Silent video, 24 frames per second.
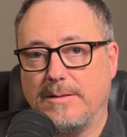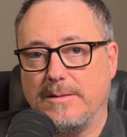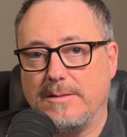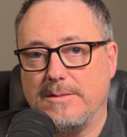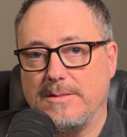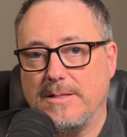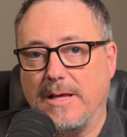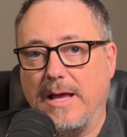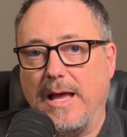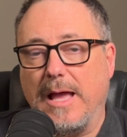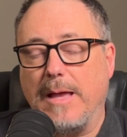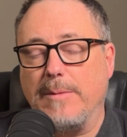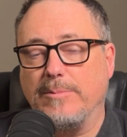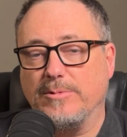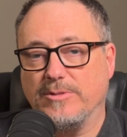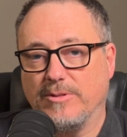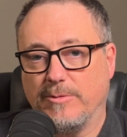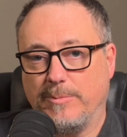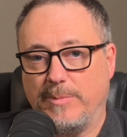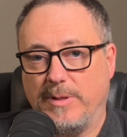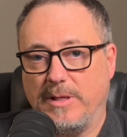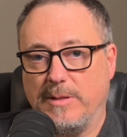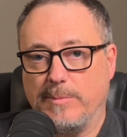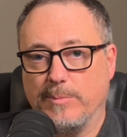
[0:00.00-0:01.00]
types
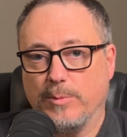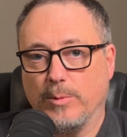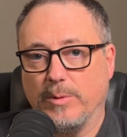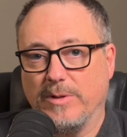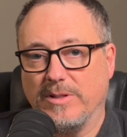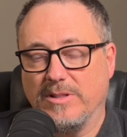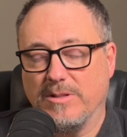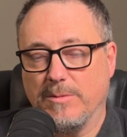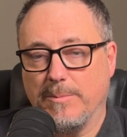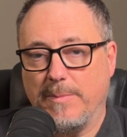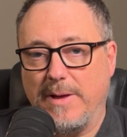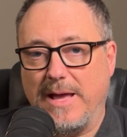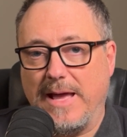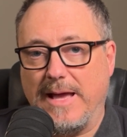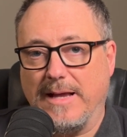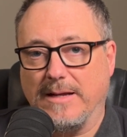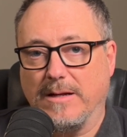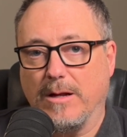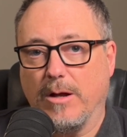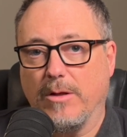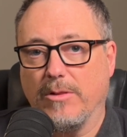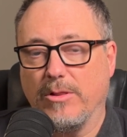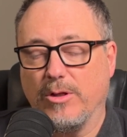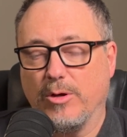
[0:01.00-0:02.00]
of people in the
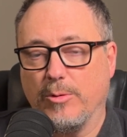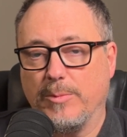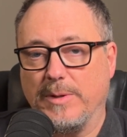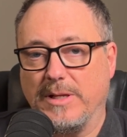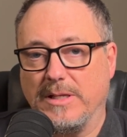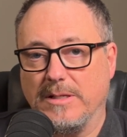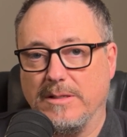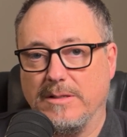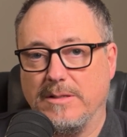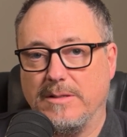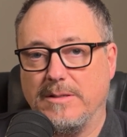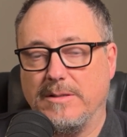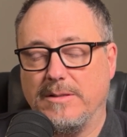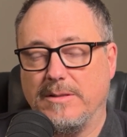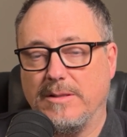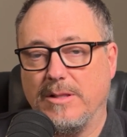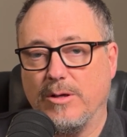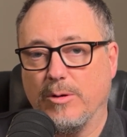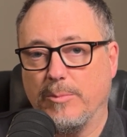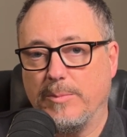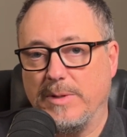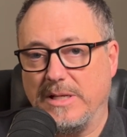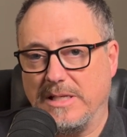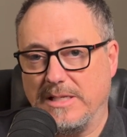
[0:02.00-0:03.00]
back, although
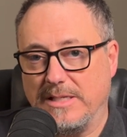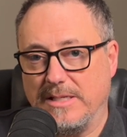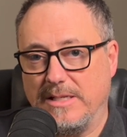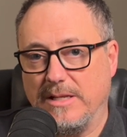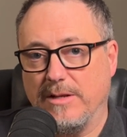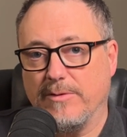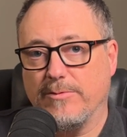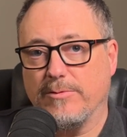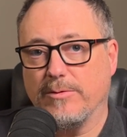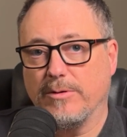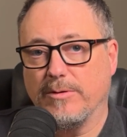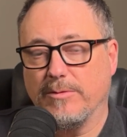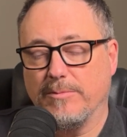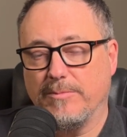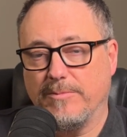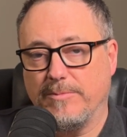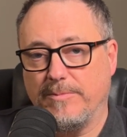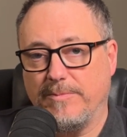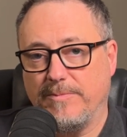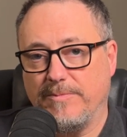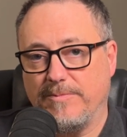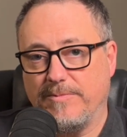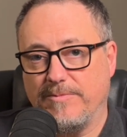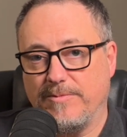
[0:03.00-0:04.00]
they'll be different
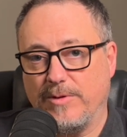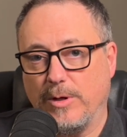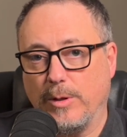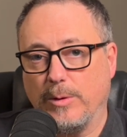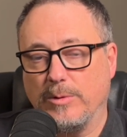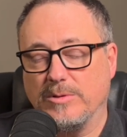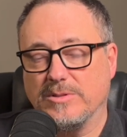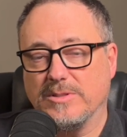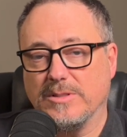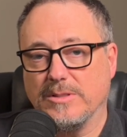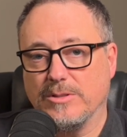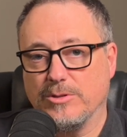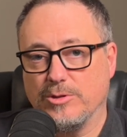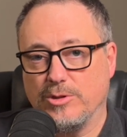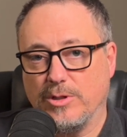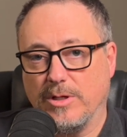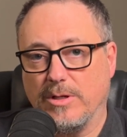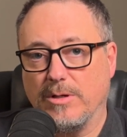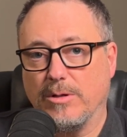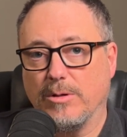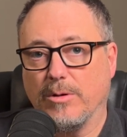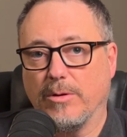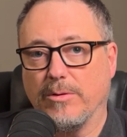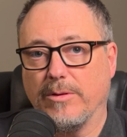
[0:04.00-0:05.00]
folks in
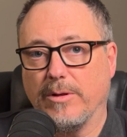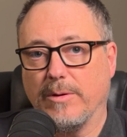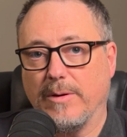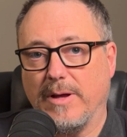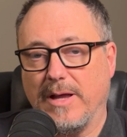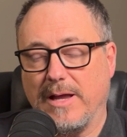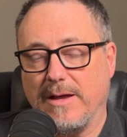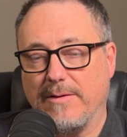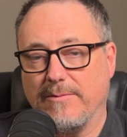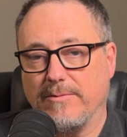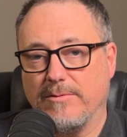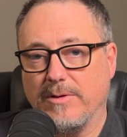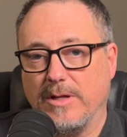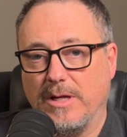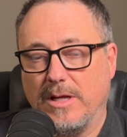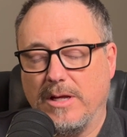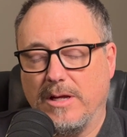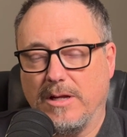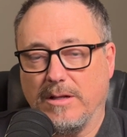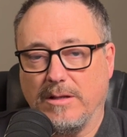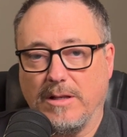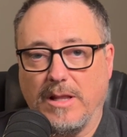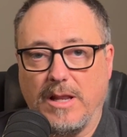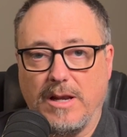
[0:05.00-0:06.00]
general. They'll have
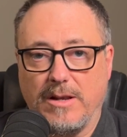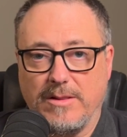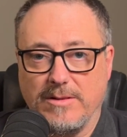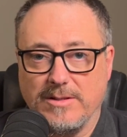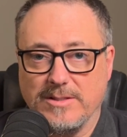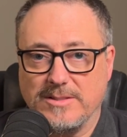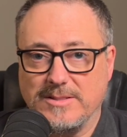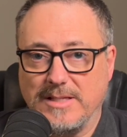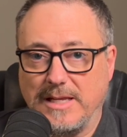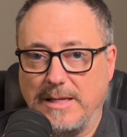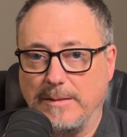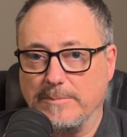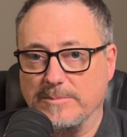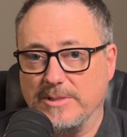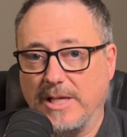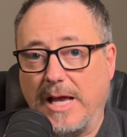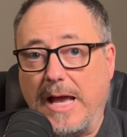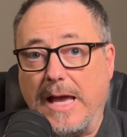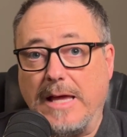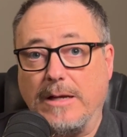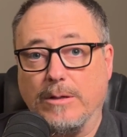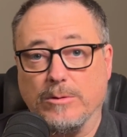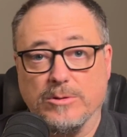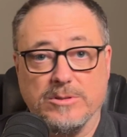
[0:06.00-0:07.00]
a lot of the same
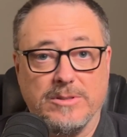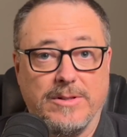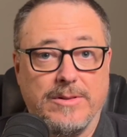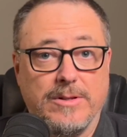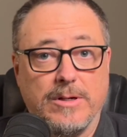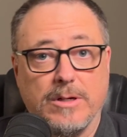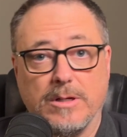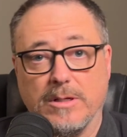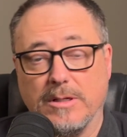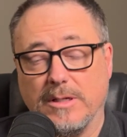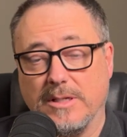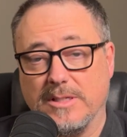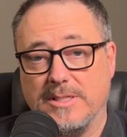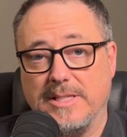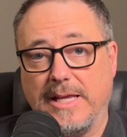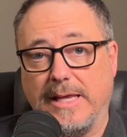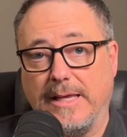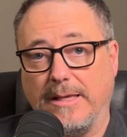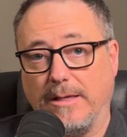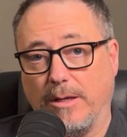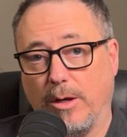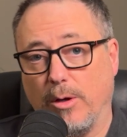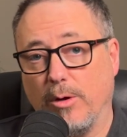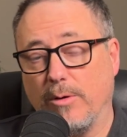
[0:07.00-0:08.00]
titles, and they're going to
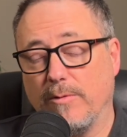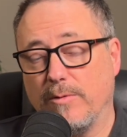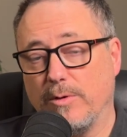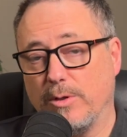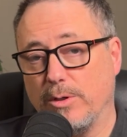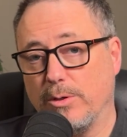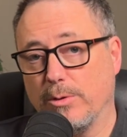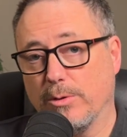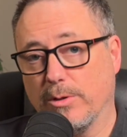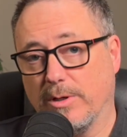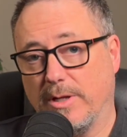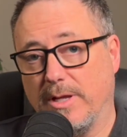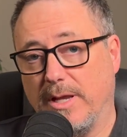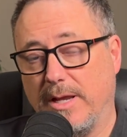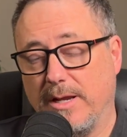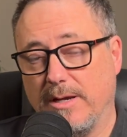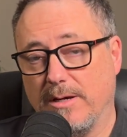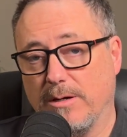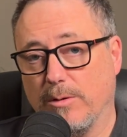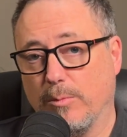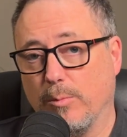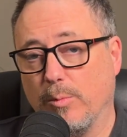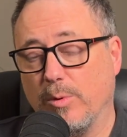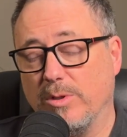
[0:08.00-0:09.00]
take over your
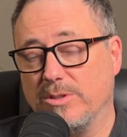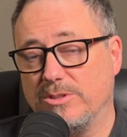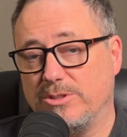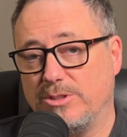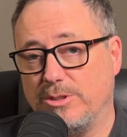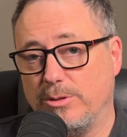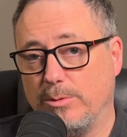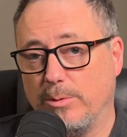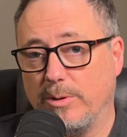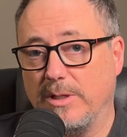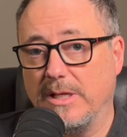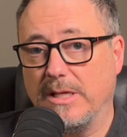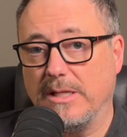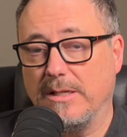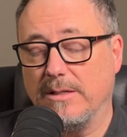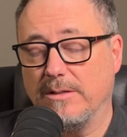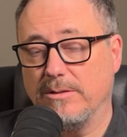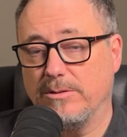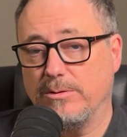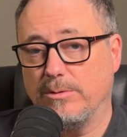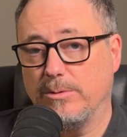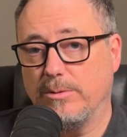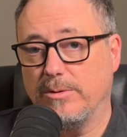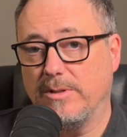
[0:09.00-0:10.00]
care once you get
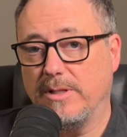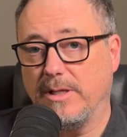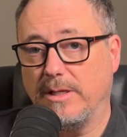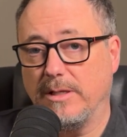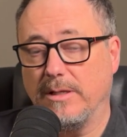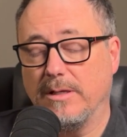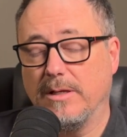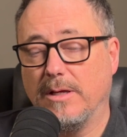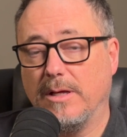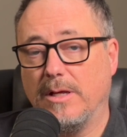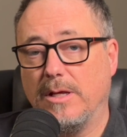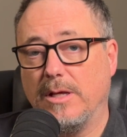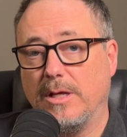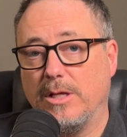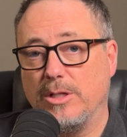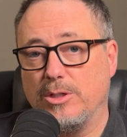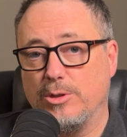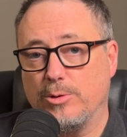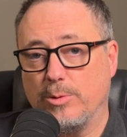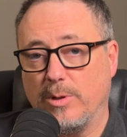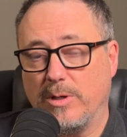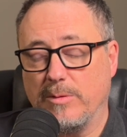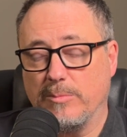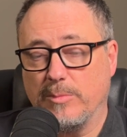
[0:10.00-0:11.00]
into the
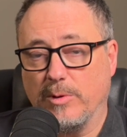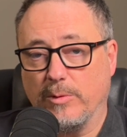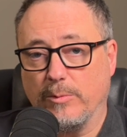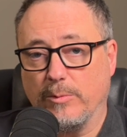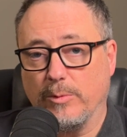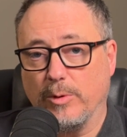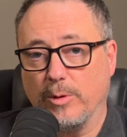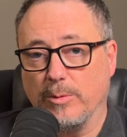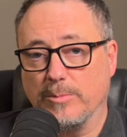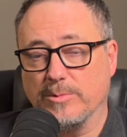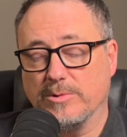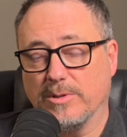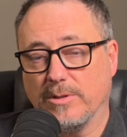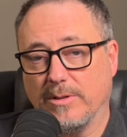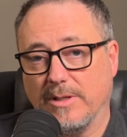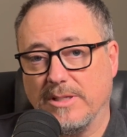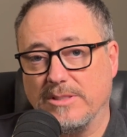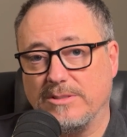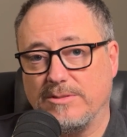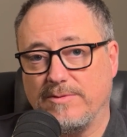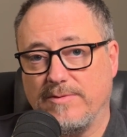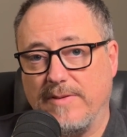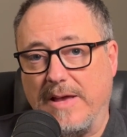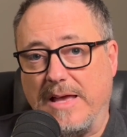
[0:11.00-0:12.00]
treatment room. So
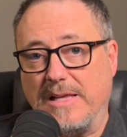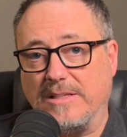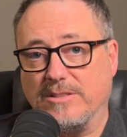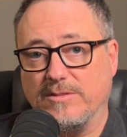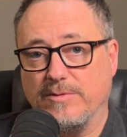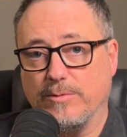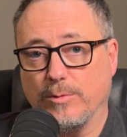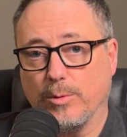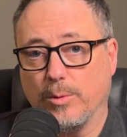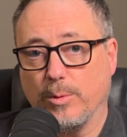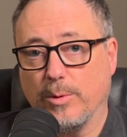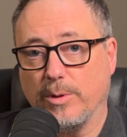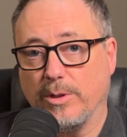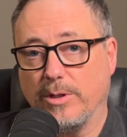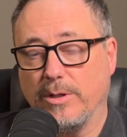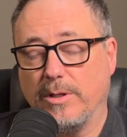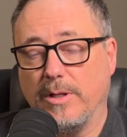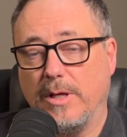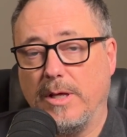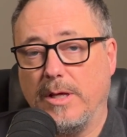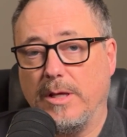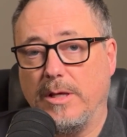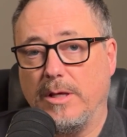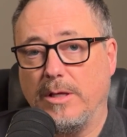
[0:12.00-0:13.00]
let's fast forward.
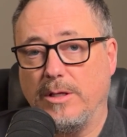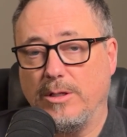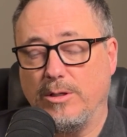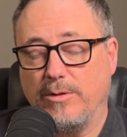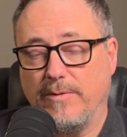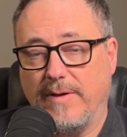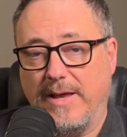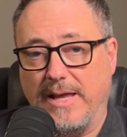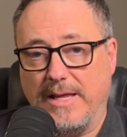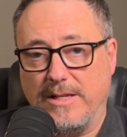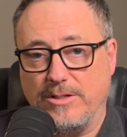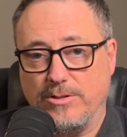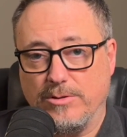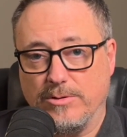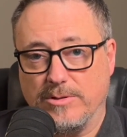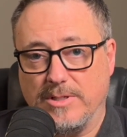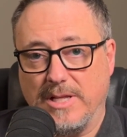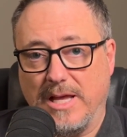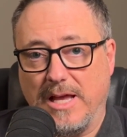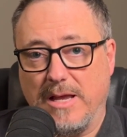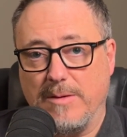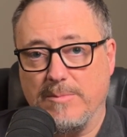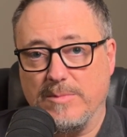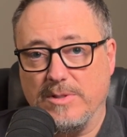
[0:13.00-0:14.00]
You've had your
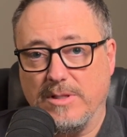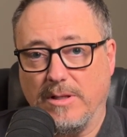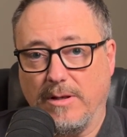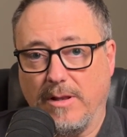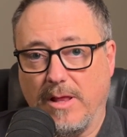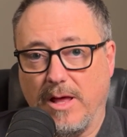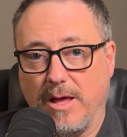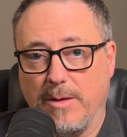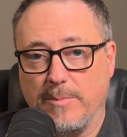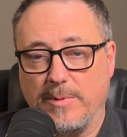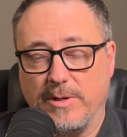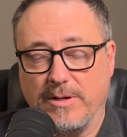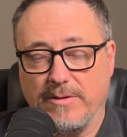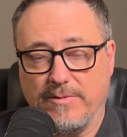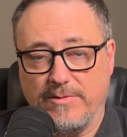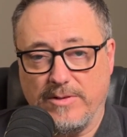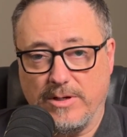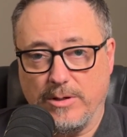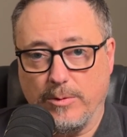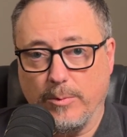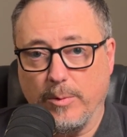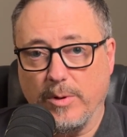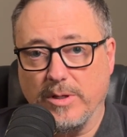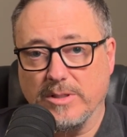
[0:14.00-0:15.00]
time in the lobby. If
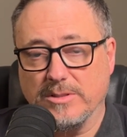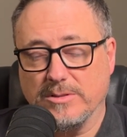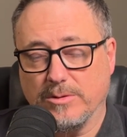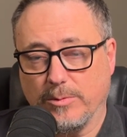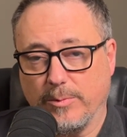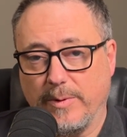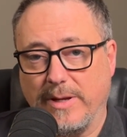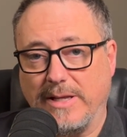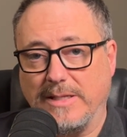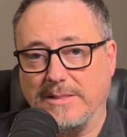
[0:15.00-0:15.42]
there was a wait